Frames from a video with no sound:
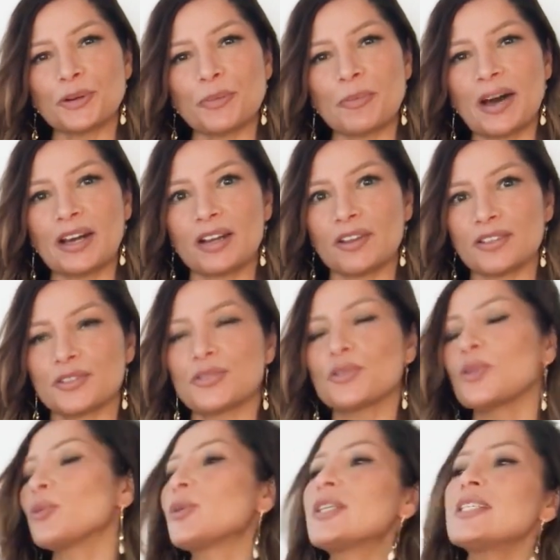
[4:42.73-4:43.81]
from & Other
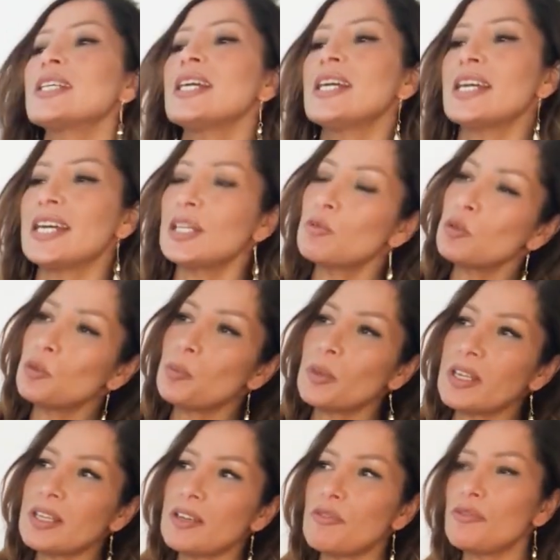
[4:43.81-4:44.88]
Stories, it would
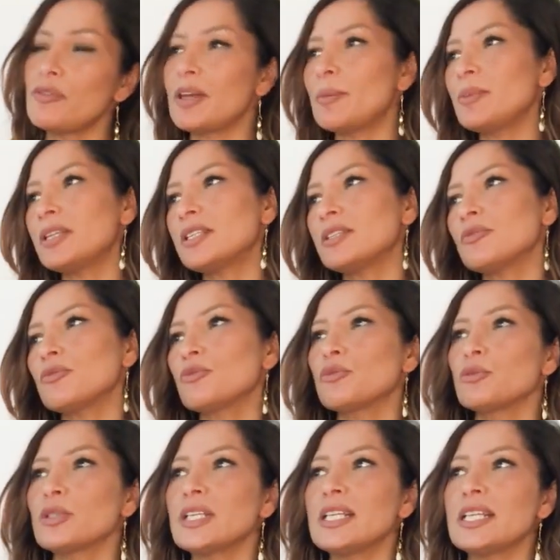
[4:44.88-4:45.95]
be a feminine
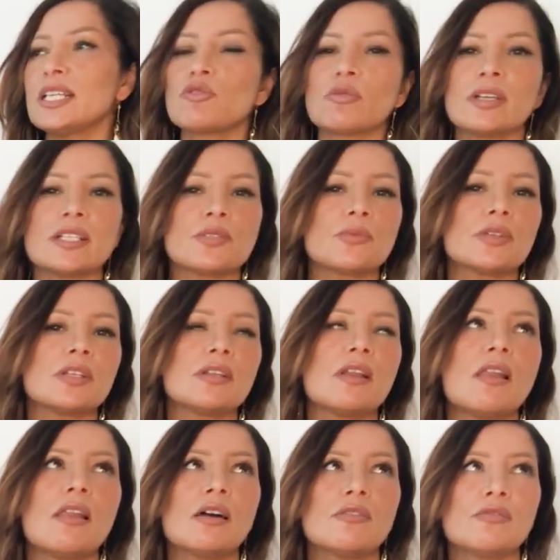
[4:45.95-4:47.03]
frilly dress with a
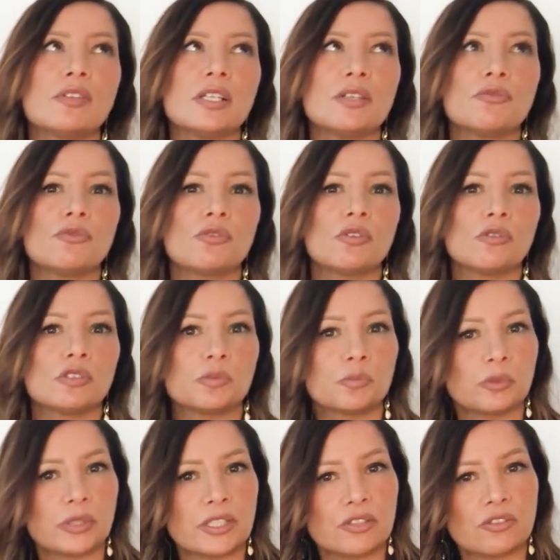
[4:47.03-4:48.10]
lovely floral
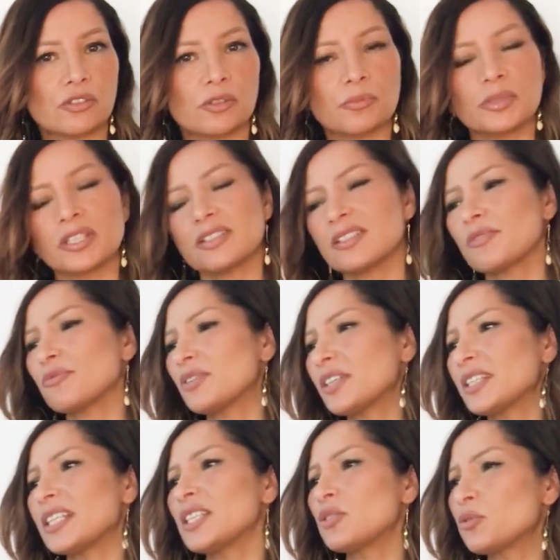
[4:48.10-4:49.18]
print on, because I
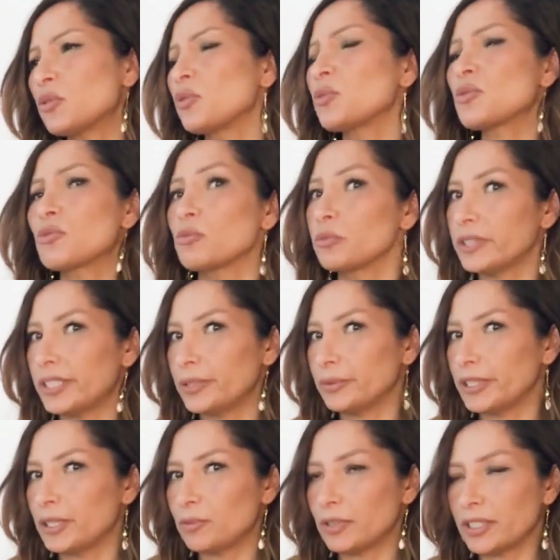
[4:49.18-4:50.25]
find they do those really,
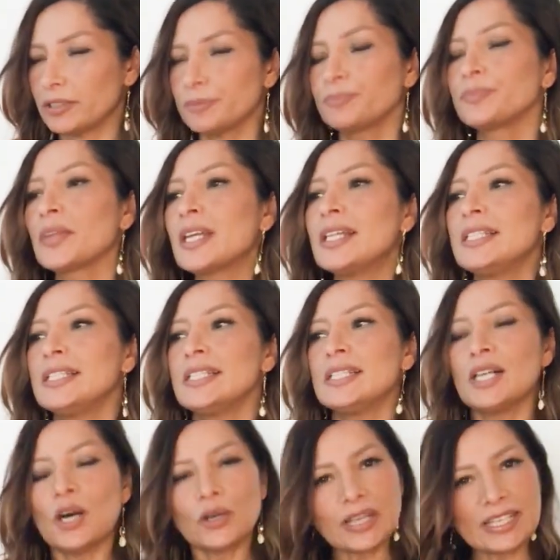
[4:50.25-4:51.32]
really well.
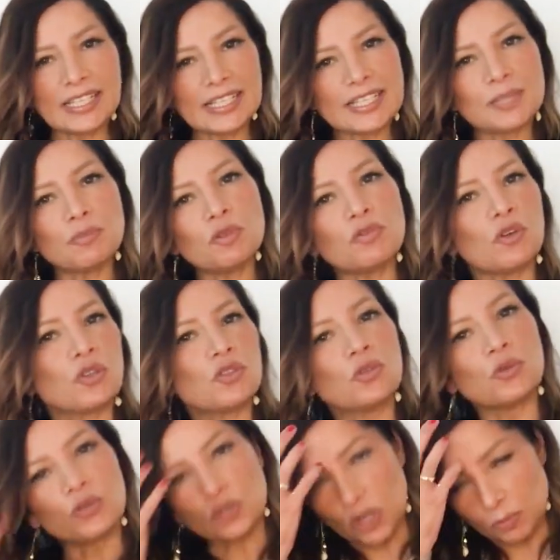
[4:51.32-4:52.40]
Okay, Okay, then let's move on
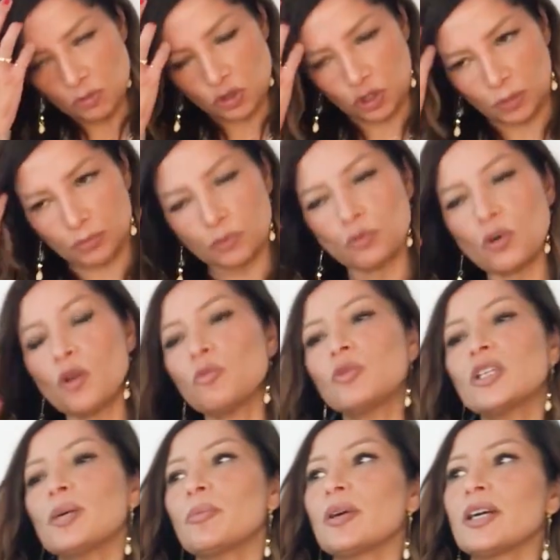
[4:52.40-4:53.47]
to TOPSHOP. What
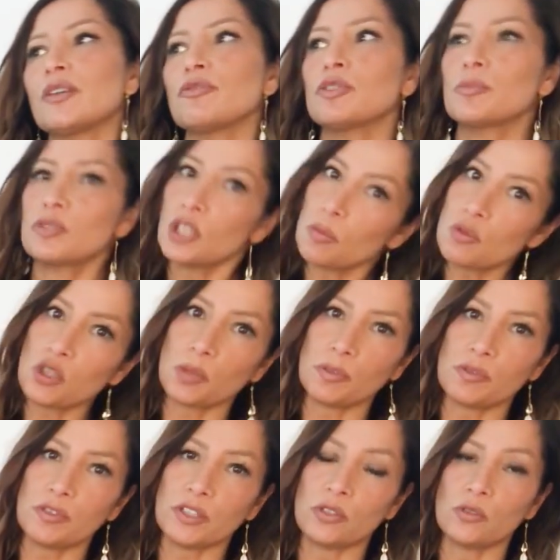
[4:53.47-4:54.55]
would I buy from TOPSHOP
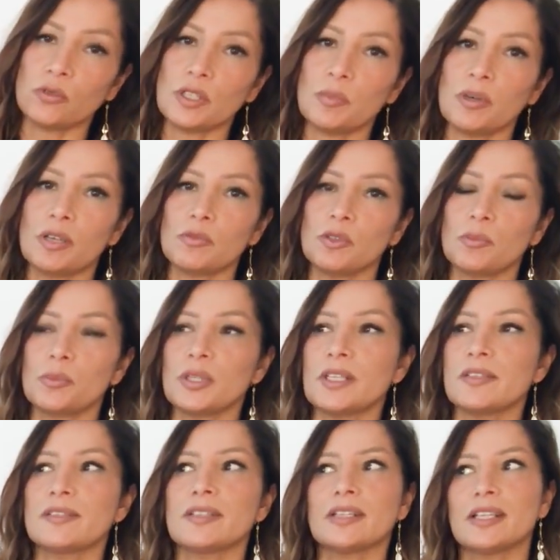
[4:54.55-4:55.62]
if I could only buy one
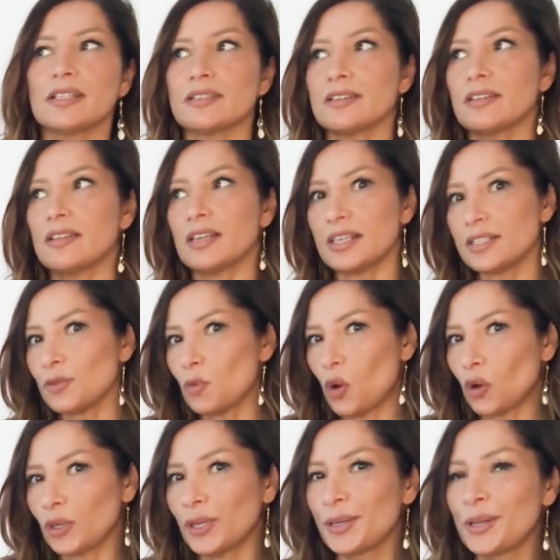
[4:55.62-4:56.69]
piece? And that's an easy
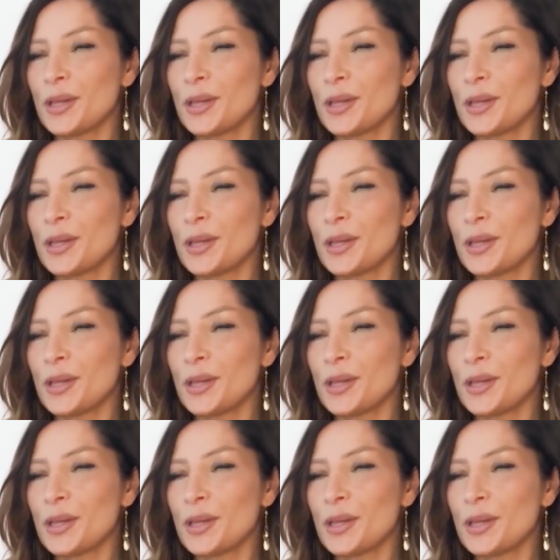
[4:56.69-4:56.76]
one